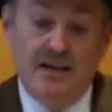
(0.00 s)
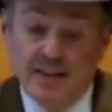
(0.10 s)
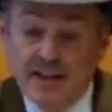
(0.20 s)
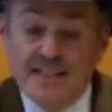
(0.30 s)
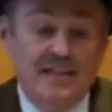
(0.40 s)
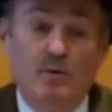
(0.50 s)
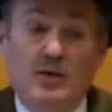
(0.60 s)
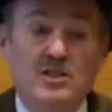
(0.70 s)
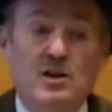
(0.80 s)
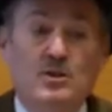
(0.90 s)
And then I said,
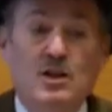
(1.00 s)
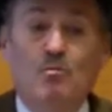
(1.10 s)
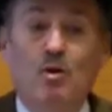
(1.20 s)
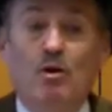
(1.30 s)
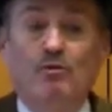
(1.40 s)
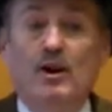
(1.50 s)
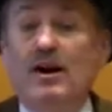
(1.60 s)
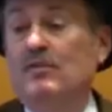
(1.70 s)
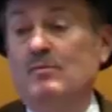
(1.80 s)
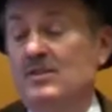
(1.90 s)
well, is there some role for
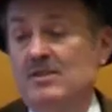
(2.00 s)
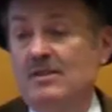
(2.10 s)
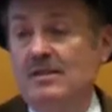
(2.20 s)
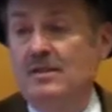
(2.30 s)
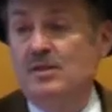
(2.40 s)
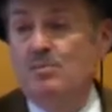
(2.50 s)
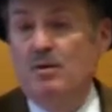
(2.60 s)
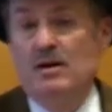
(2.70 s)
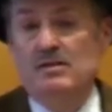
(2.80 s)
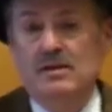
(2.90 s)
governments in this
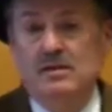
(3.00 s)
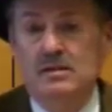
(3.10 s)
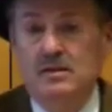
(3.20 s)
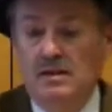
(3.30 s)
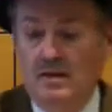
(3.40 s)
process?